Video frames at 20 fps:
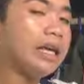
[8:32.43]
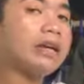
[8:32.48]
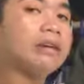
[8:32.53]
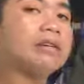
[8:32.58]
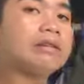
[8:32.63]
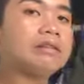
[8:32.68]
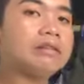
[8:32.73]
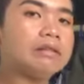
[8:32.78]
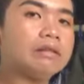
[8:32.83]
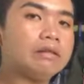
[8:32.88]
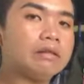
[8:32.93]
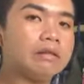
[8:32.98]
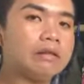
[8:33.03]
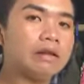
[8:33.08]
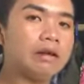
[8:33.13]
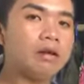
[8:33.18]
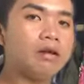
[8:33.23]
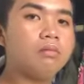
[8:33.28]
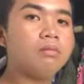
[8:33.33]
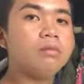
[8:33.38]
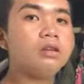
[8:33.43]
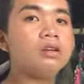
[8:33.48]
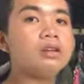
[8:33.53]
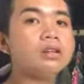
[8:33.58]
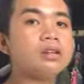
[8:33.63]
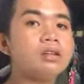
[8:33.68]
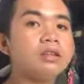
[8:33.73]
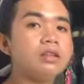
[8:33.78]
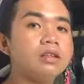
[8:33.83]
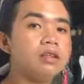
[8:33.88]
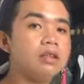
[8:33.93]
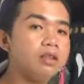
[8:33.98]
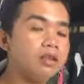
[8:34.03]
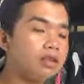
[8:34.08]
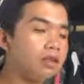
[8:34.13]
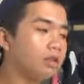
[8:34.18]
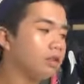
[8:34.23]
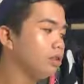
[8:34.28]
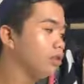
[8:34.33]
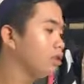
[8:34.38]
Eagle. American
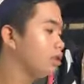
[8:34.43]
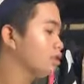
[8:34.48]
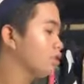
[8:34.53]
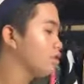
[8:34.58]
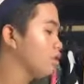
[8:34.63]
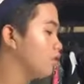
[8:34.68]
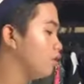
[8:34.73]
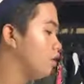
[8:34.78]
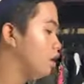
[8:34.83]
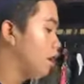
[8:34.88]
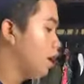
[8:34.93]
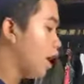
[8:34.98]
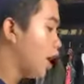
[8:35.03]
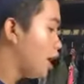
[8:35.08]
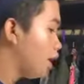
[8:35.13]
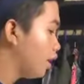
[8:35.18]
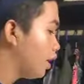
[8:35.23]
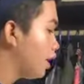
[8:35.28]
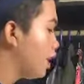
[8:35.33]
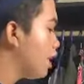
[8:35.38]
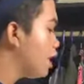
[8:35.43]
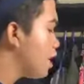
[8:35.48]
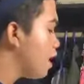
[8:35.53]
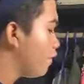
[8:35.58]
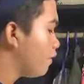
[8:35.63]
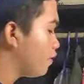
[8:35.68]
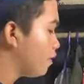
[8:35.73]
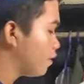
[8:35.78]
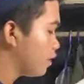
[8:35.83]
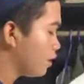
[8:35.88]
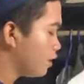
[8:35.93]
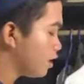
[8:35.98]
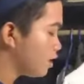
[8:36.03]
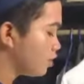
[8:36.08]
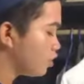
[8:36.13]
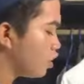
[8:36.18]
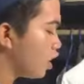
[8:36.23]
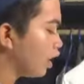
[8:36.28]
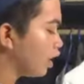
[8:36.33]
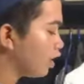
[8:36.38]
Eagle, no? So I really love
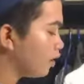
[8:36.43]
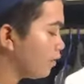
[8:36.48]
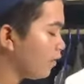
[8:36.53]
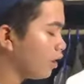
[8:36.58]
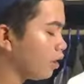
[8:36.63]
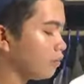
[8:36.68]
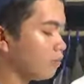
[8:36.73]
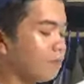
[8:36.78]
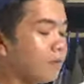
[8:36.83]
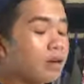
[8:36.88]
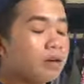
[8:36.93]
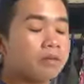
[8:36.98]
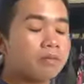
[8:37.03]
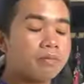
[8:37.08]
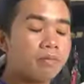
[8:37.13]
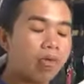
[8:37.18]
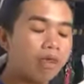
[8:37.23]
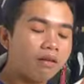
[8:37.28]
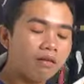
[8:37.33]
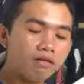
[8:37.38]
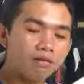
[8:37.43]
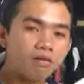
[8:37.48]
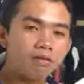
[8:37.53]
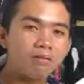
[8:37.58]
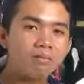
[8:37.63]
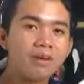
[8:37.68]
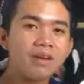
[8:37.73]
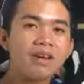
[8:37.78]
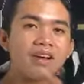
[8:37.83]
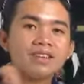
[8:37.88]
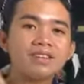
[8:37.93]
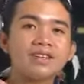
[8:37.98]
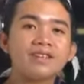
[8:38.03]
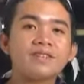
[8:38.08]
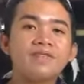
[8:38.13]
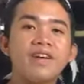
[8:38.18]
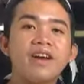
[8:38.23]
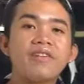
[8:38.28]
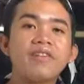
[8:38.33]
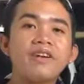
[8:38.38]
this jacket because
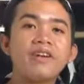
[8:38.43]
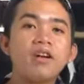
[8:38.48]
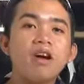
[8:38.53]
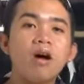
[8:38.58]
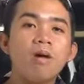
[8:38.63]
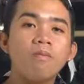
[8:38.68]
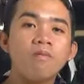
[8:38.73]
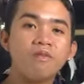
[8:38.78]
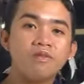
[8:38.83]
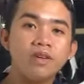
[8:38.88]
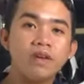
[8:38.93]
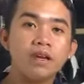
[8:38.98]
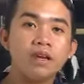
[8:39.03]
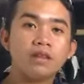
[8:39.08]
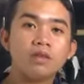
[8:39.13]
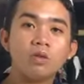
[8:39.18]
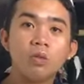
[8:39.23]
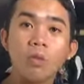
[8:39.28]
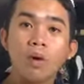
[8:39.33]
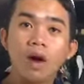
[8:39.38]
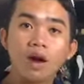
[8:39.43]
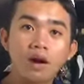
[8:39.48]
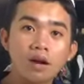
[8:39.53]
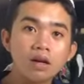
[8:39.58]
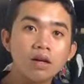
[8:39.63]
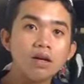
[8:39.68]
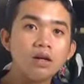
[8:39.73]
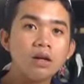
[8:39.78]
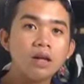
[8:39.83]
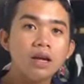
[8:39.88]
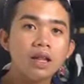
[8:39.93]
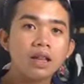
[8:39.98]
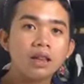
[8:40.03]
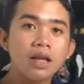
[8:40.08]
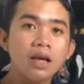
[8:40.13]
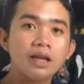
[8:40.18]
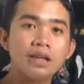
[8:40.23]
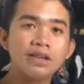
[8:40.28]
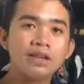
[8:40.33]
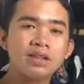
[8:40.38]
it's very comfy to wear.
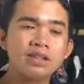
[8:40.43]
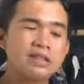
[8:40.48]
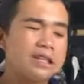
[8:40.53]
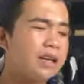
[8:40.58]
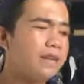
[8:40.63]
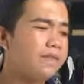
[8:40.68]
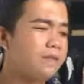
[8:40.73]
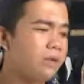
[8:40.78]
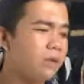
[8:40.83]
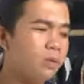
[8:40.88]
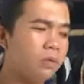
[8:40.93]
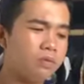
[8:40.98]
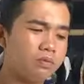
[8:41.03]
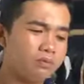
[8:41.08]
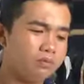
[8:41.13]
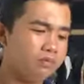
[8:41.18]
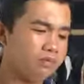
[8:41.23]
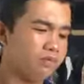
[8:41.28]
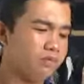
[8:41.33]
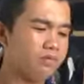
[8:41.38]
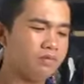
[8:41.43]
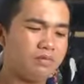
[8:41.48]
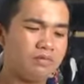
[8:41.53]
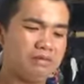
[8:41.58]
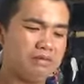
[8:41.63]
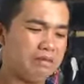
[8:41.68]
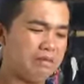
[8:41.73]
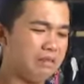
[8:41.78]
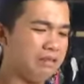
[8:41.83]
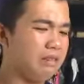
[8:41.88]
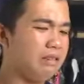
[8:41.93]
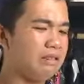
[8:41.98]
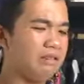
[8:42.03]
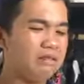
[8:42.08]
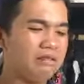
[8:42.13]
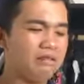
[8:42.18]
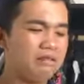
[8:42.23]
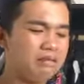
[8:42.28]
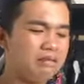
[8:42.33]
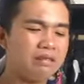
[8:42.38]
Like, you don't have to, you
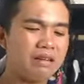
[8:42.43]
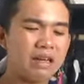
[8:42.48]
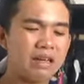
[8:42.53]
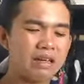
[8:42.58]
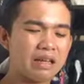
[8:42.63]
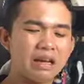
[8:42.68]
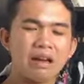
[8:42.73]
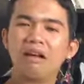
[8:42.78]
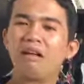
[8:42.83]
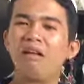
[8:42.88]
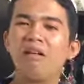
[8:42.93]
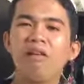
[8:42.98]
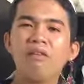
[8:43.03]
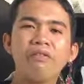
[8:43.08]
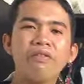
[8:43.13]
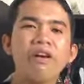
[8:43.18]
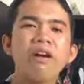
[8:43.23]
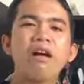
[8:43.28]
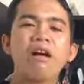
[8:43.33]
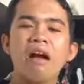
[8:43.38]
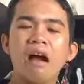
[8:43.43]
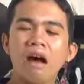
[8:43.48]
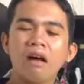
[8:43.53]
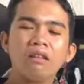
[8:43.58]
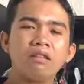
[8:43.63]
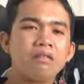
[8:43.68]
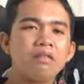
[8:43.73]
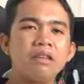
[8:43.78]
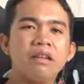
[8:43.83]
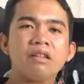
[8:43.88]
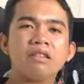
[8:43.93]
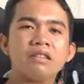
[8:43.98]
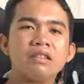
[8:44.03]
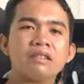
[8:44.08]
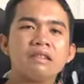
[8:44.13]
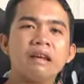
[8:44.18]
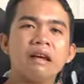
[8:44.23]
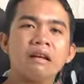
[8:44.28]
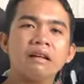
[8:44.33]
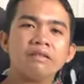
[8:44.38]
know, like over outfit
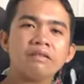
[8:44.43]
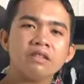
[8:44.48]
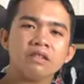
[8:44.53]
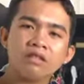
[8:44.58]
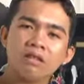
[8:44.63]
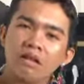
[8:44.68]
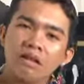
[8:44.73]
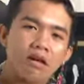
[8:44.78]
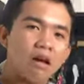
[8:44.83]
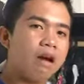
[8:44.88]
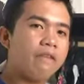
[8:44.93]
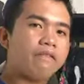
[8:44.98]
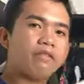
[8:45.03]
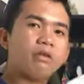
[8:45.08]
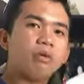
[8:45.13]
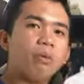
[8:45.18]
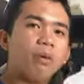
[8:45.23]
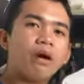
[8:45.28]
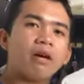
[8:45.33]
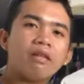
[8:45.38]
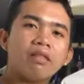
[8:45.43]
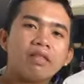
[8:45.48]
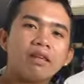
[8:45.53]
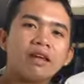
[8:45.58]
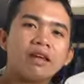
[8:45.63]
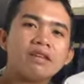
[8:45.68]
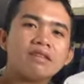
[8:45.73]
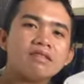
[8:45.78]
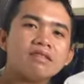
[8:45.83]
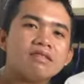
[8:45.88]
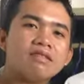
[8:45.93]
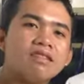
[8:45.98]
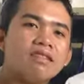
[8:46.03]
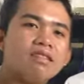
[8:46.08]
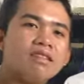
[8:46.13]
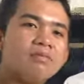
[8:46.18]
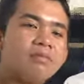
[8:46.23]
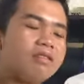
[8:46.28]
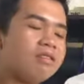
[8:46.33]
yourself. You have to wear this, no?